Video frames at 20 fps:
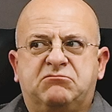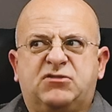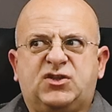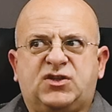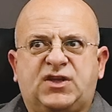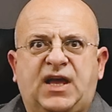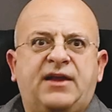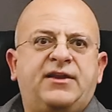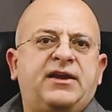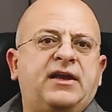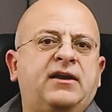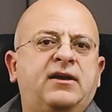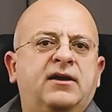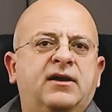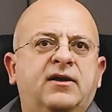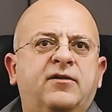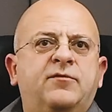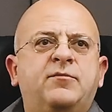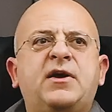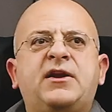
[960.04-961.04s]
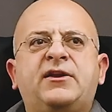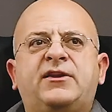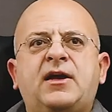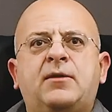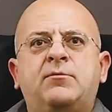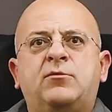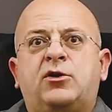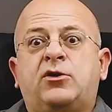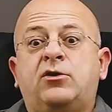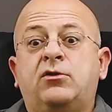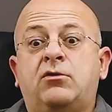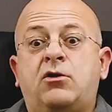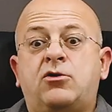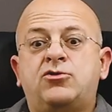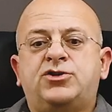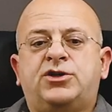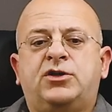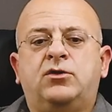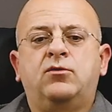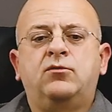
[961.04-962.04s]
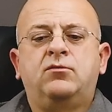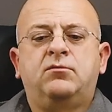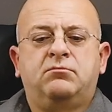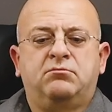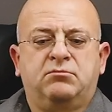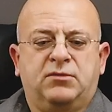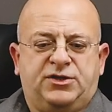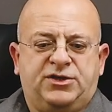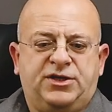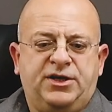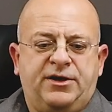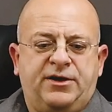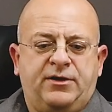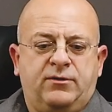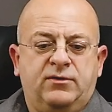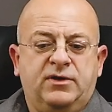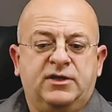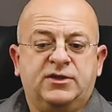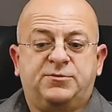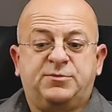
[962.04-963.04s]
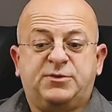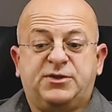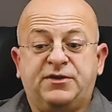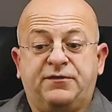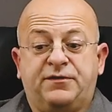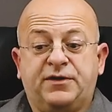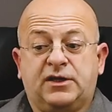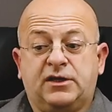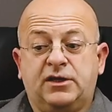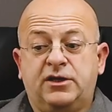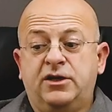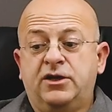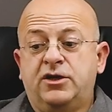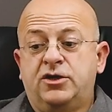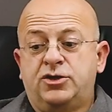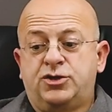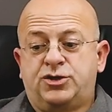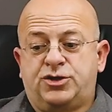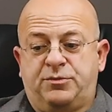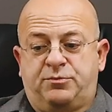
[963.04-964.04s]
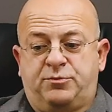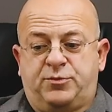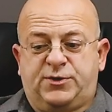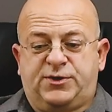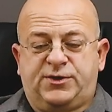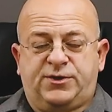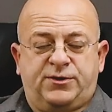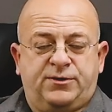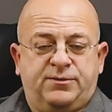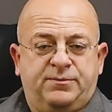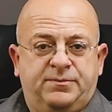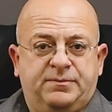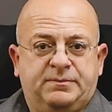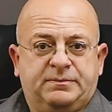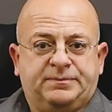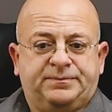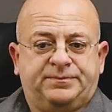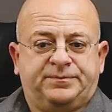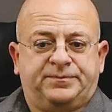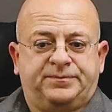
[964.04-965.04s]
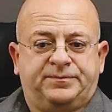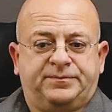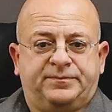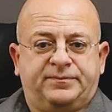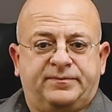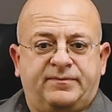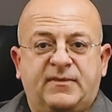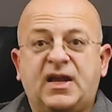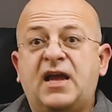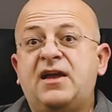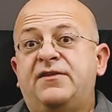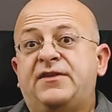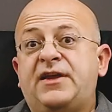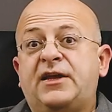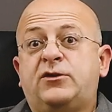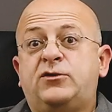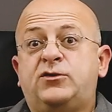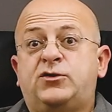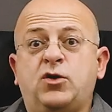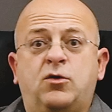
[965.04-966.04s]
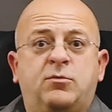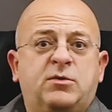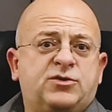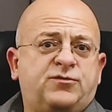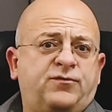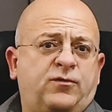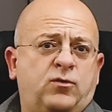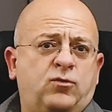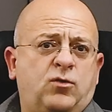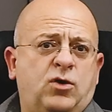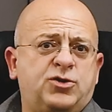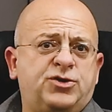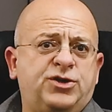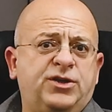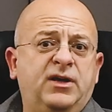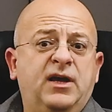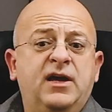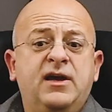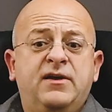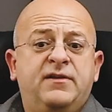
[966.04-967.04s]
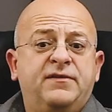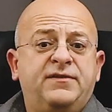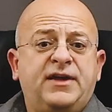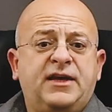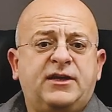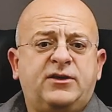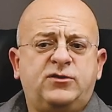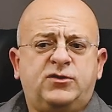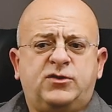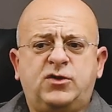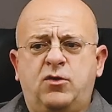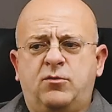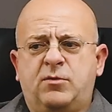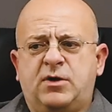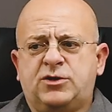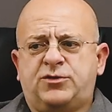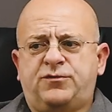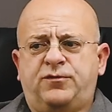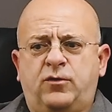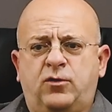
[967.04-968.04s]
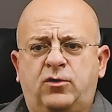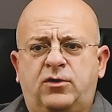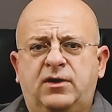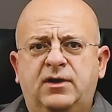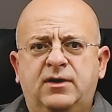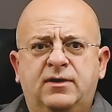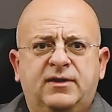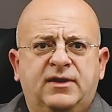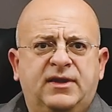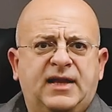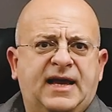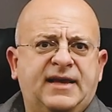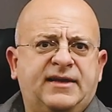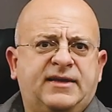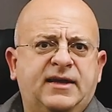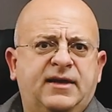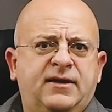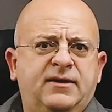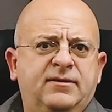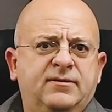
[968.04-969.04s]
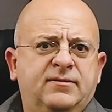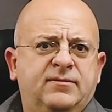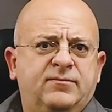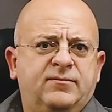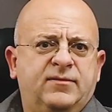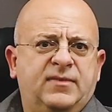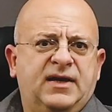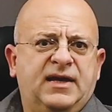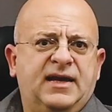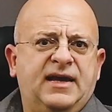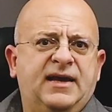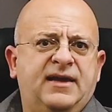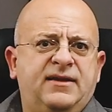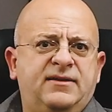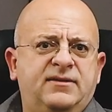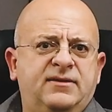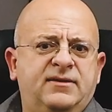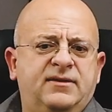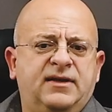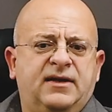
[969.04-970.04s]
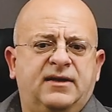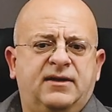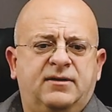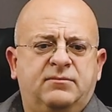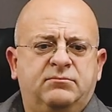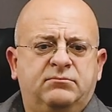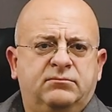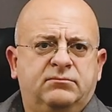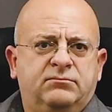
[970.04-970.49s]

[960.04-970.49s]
studying maritime archaeological material and specifically ships. Thank you so much for watching. Thank you so much for liking and uh,